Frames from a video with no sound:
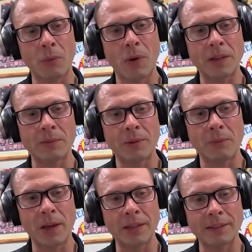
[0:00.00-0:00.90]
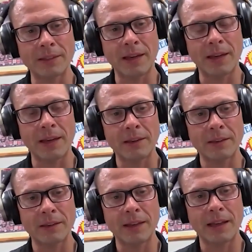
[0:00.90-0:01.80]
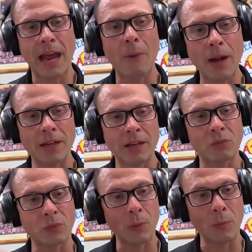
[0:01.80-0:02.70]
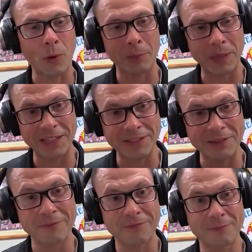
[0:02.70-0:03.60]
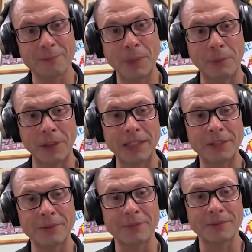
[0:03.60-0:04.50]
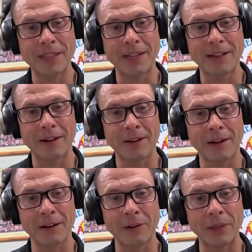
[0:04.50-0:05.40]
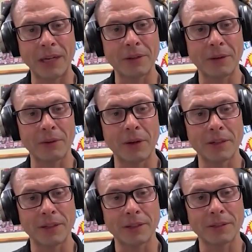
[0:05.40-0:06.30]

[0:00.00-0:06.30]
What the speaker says: And once I want to grow more because of people like you that are going out there and crushing